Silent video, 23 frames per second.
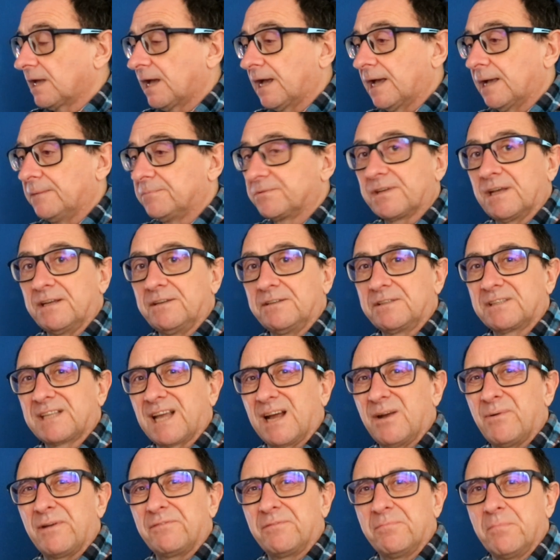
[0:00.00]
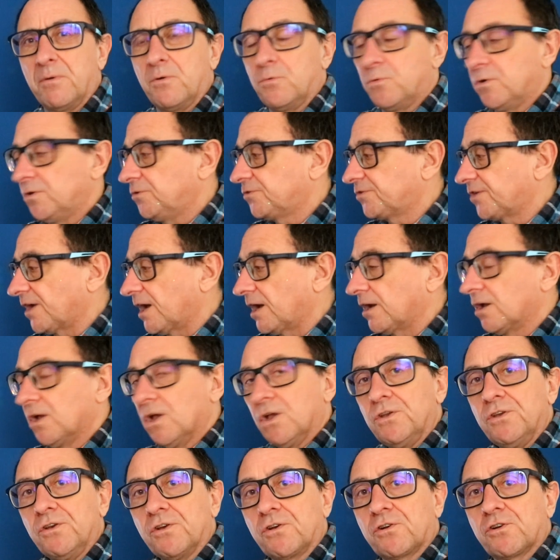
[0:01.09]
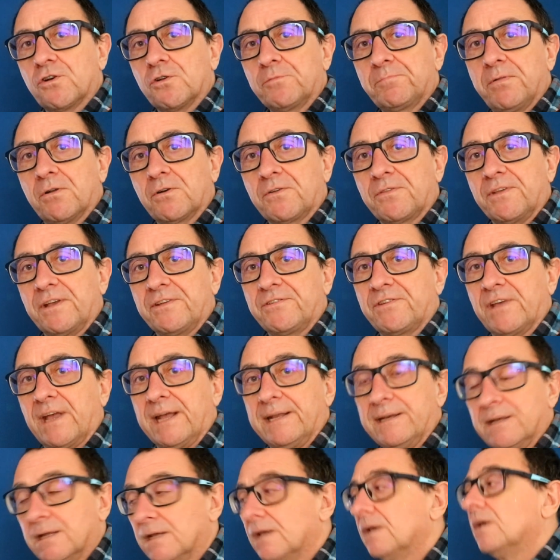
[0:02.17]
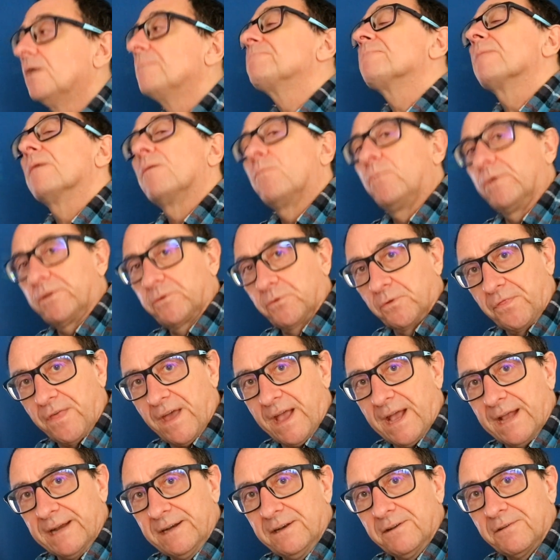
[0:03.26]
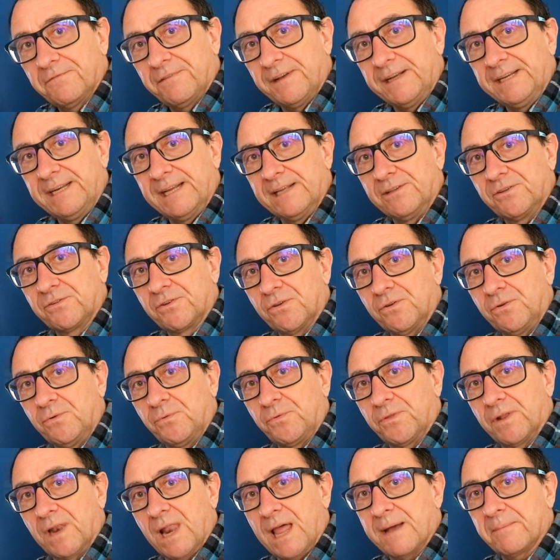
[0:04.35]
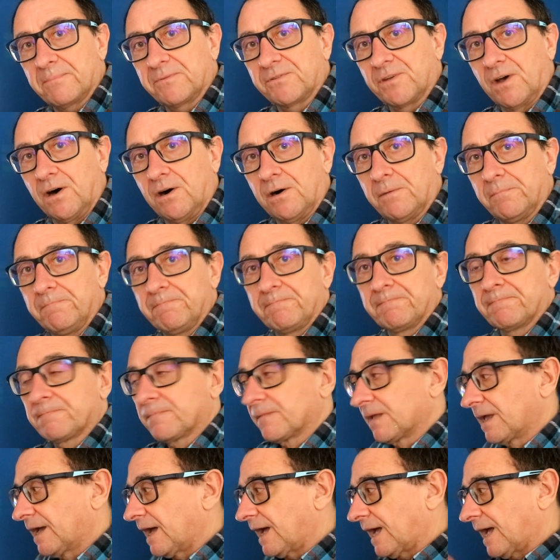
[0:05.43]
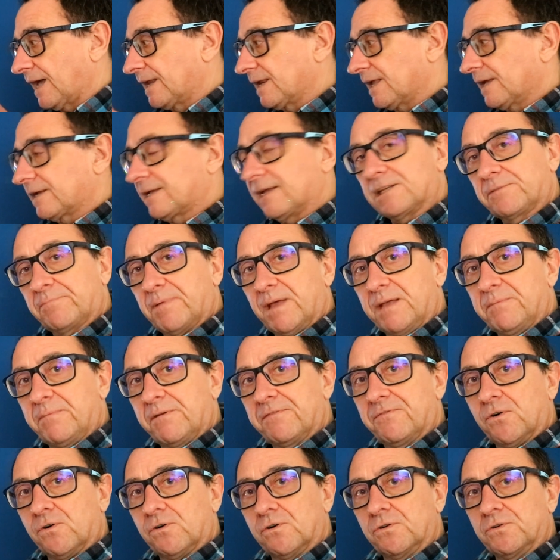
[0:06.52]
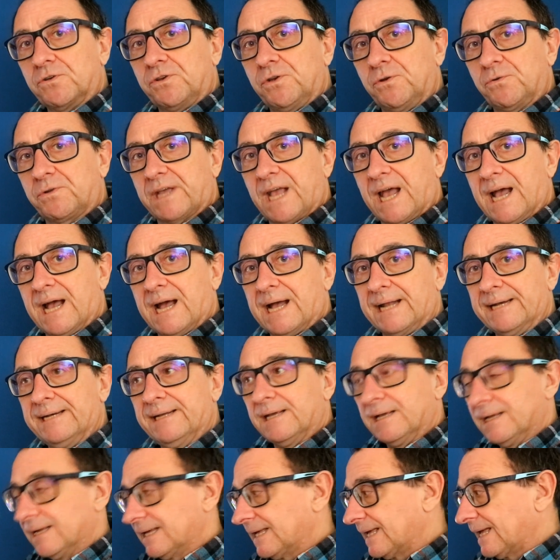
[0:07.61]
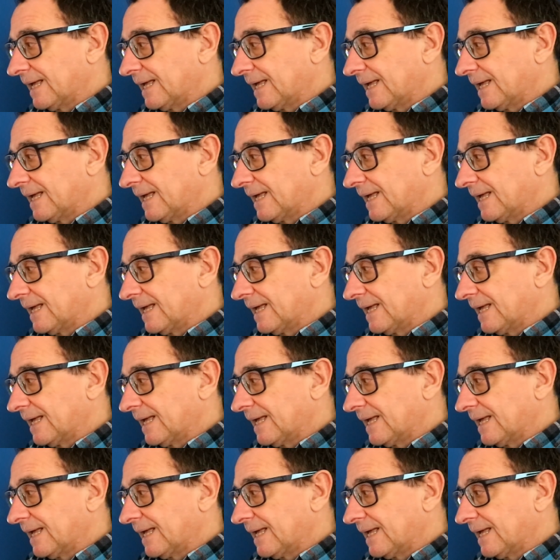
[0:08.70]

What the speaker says: say direct from a router, you could plug this in, which would then feed into the laptop. And like I explained before, you can